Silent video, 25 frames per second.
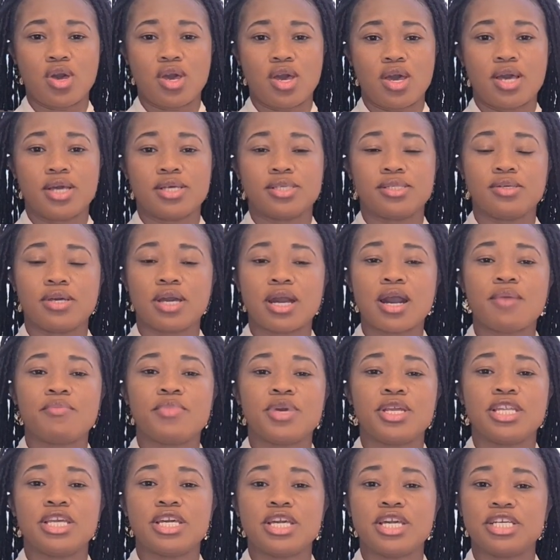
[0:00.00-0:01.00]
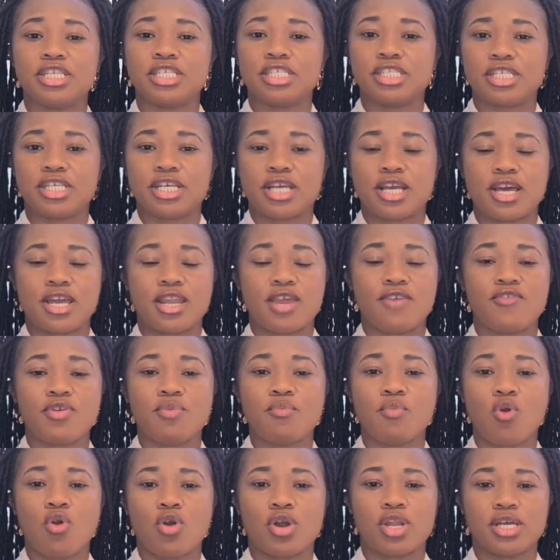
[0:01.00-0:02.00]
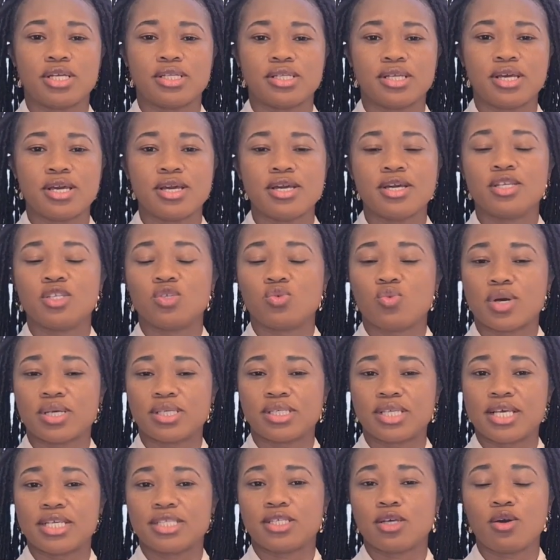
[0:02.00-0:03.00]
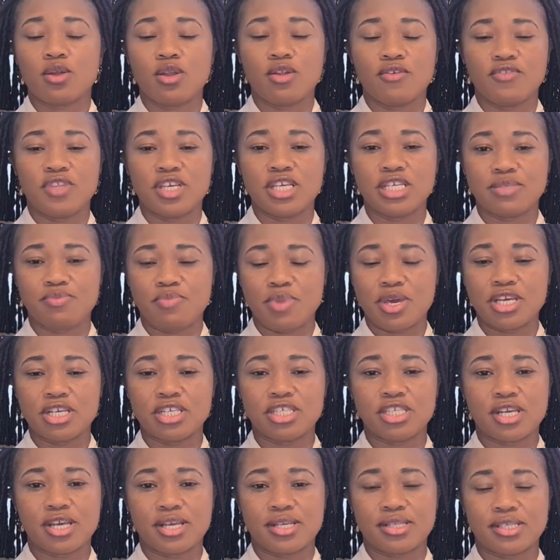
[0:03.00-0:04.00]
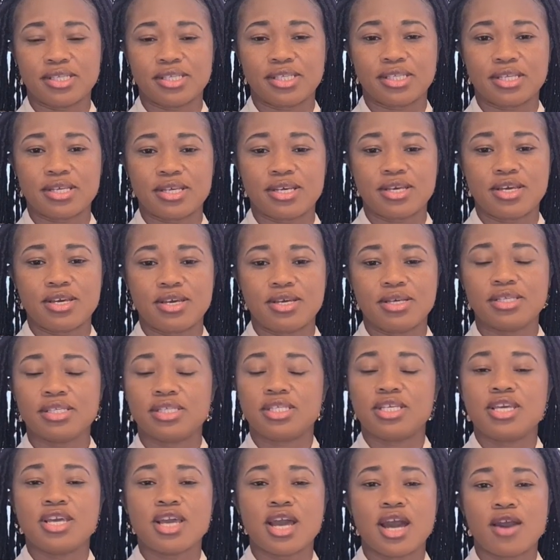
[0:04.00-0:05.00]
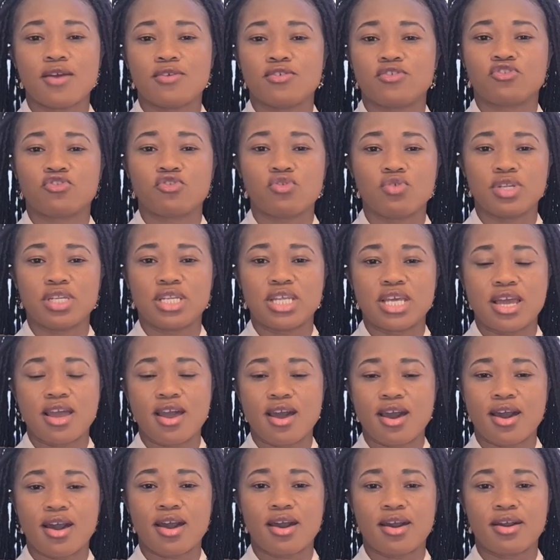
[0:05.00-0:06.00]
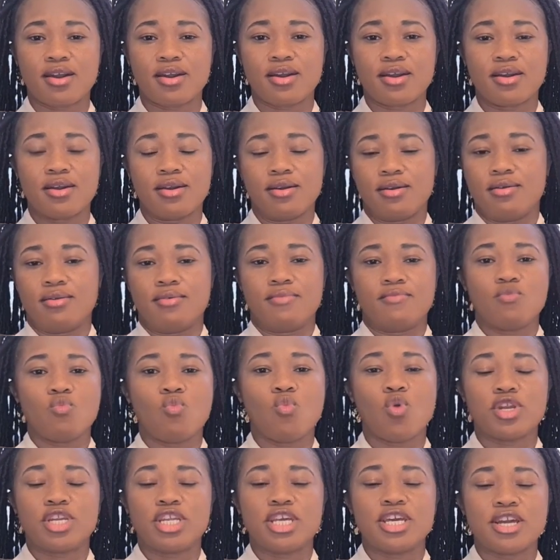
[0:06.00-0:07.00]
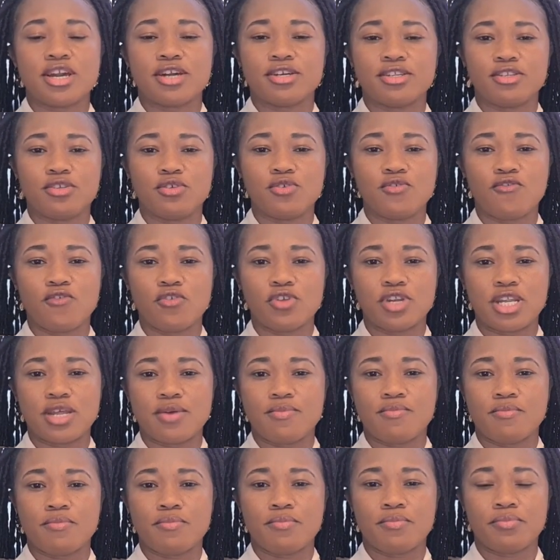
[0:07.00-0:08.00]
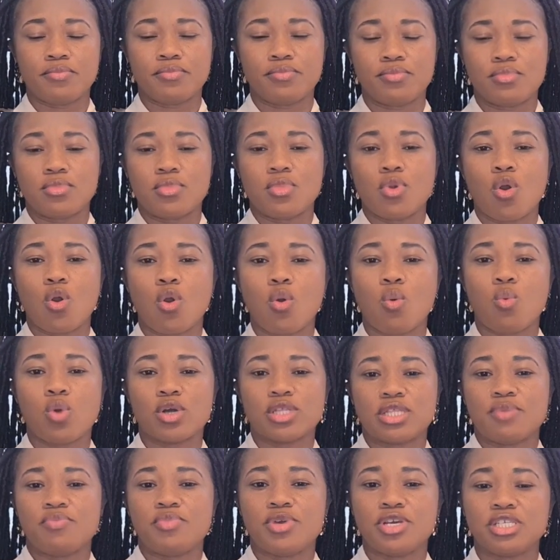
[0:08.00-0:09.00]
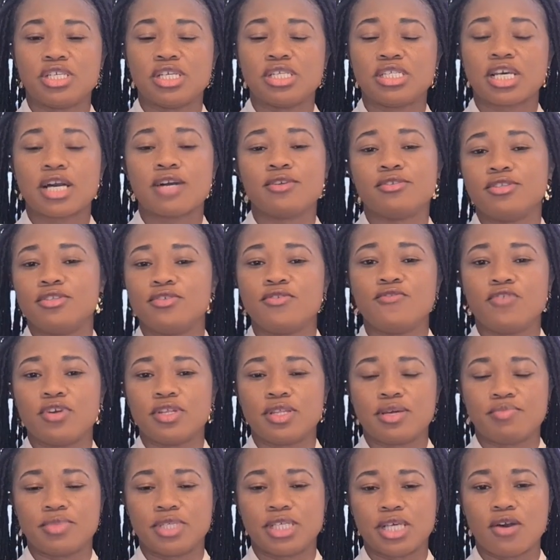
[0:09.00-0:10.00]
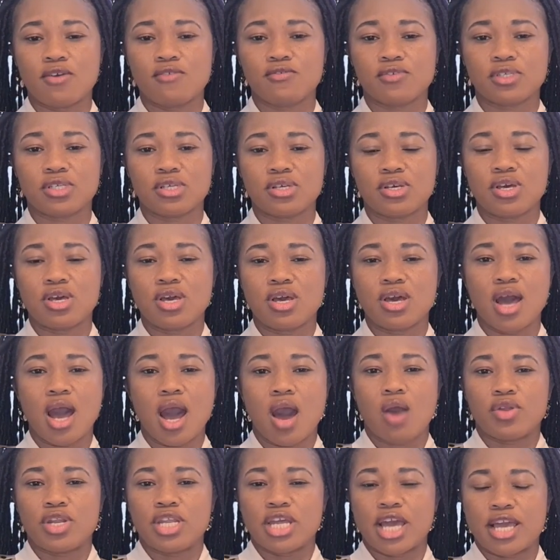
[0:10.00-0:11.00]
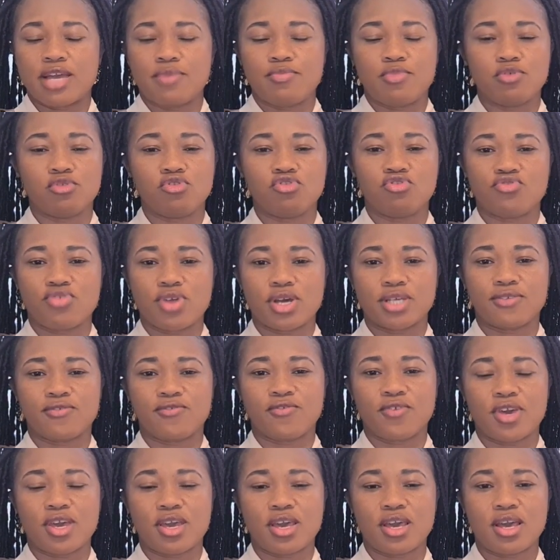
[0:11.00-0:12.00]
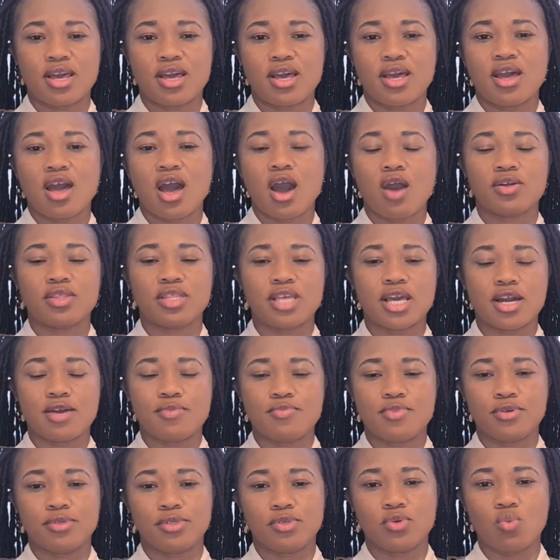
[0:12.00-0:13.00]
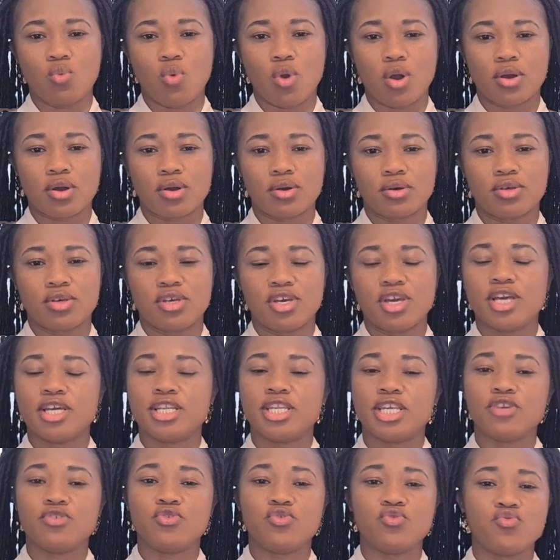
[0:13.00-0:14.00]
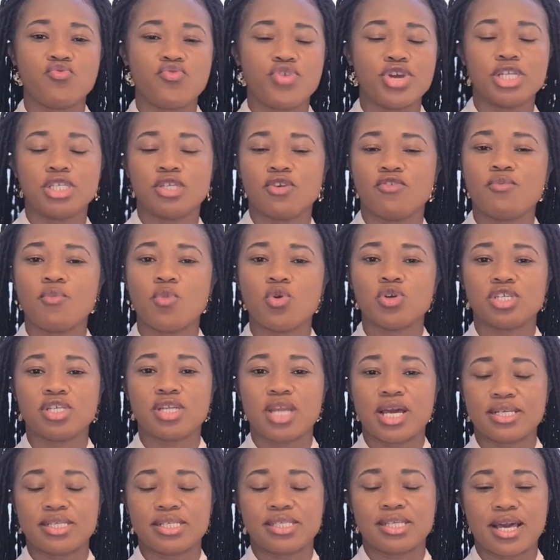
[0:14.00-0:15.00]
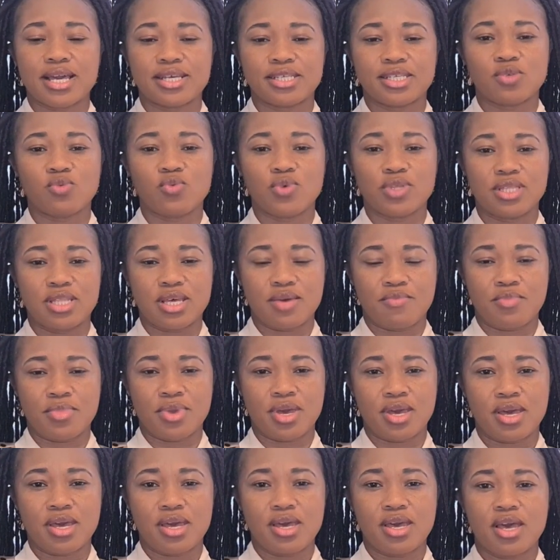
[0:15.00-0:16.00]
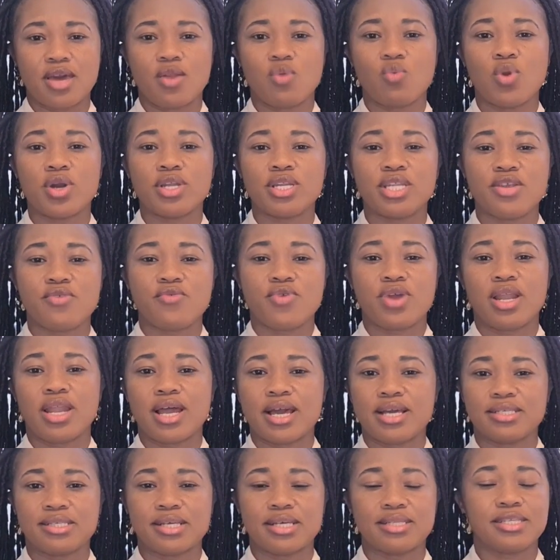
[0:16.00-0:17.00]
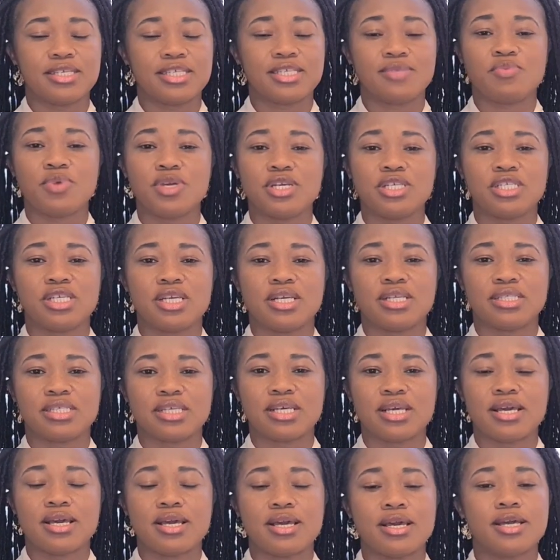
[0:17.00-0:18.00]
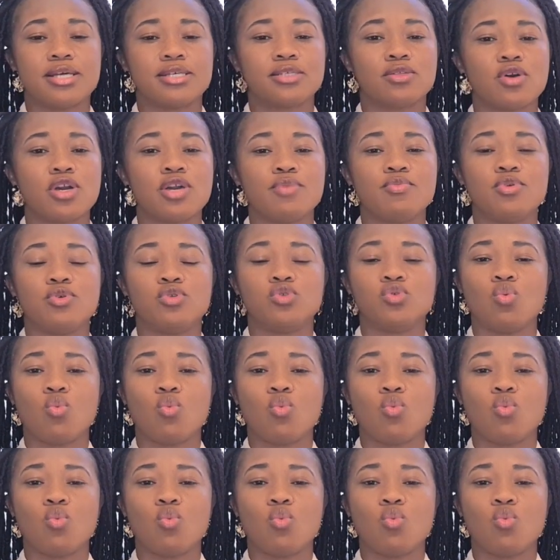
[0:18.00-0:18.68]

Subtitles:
is to come in each and every morning to assess all of these patients, see how strong they are, what they can do for them, or what the patients can do for themselves, how they are able to transfer, how they are able to walk. They do range of motion exercises with them. And when they realize that this patient is not able to